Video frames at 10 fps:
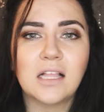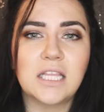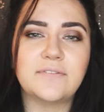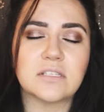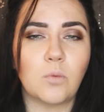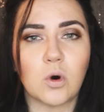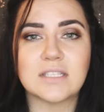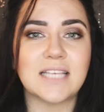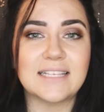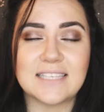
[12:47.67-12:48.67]
leave some more
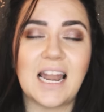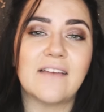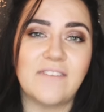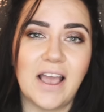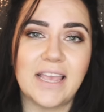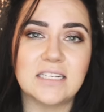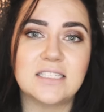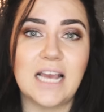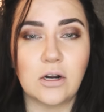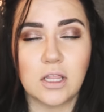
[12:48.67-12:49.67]
sites that I
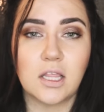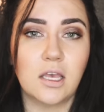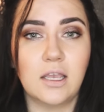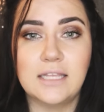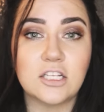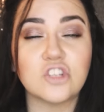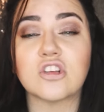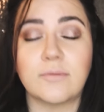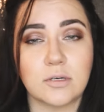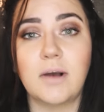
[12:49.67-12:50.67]
find down in the
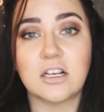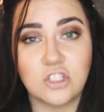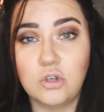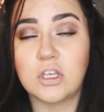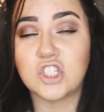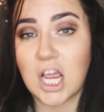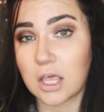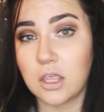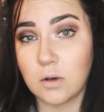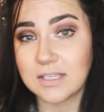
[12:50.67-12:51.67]
description box so you can
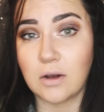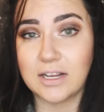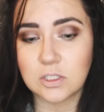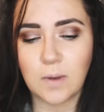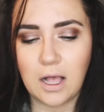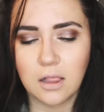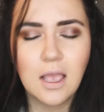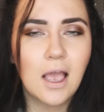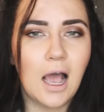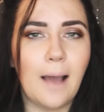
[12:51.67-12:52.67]
check those out as well.
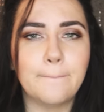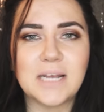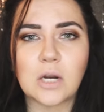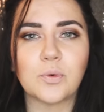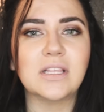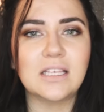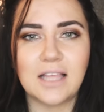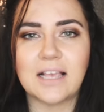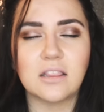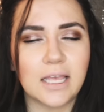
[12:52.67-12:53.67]
But I really
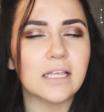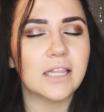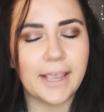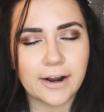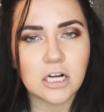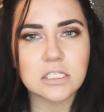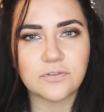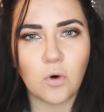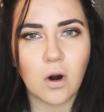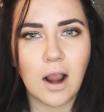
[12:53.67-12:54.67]
like light layers
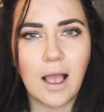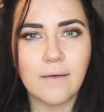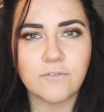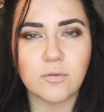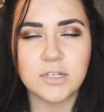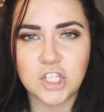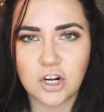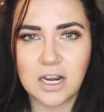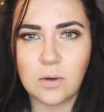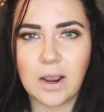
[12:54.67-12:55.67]
for
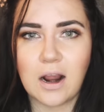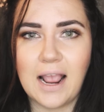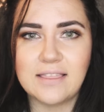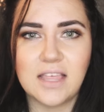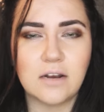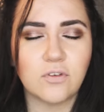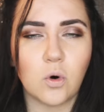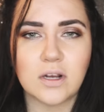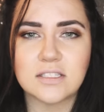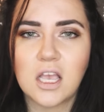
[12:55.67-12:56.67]
maternity wear, and then of
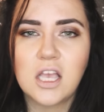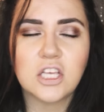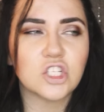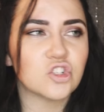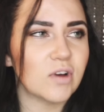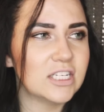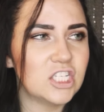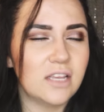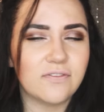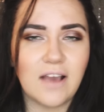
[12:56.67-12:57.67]
course
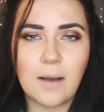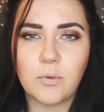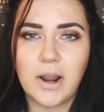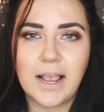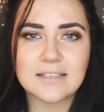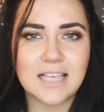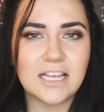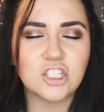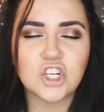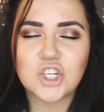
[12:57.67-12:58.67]
stretchy fabrics,
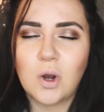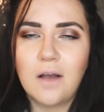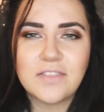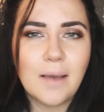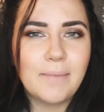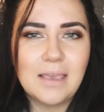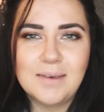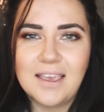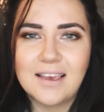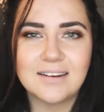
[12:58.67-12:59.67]
and just show off that
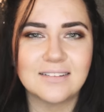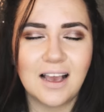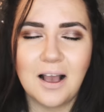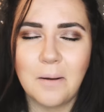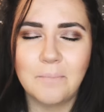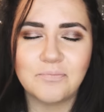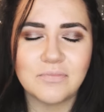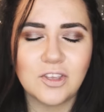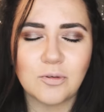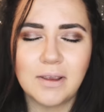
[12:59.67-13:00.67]
baby, and you're